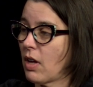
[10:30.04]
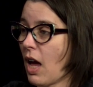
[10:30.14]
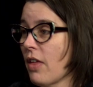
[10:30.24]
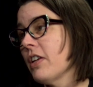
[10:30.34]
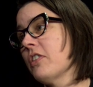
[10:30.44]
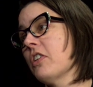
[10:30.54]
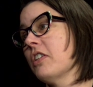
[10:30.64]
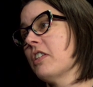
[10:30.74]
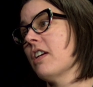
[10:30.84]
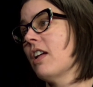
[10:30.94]
I think it's a
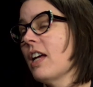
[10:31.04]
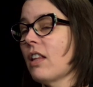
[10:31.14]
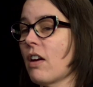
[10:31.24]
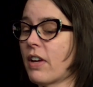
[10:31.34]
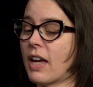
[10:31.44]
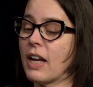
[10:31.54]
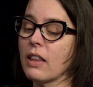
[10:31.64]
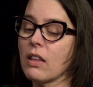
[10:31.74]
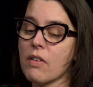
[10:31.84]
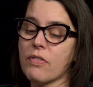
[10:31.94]
good deal. I love it, and I
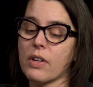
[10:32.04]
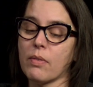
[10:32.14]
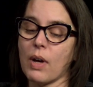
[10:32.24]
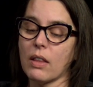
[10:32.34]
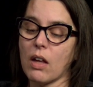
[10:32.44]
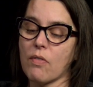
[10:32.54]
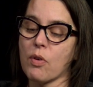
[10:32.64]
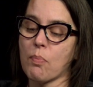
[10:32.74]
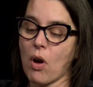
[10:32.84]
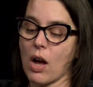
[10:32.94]
love
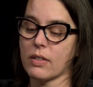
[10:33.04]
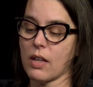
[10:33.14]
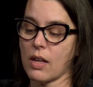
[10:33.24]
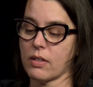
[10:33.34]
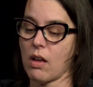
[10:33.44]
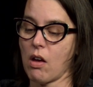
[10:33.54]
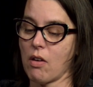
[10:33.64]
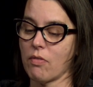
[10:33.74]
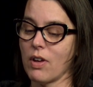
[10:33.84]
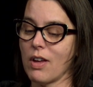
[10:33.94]
the process
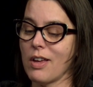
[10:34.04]
of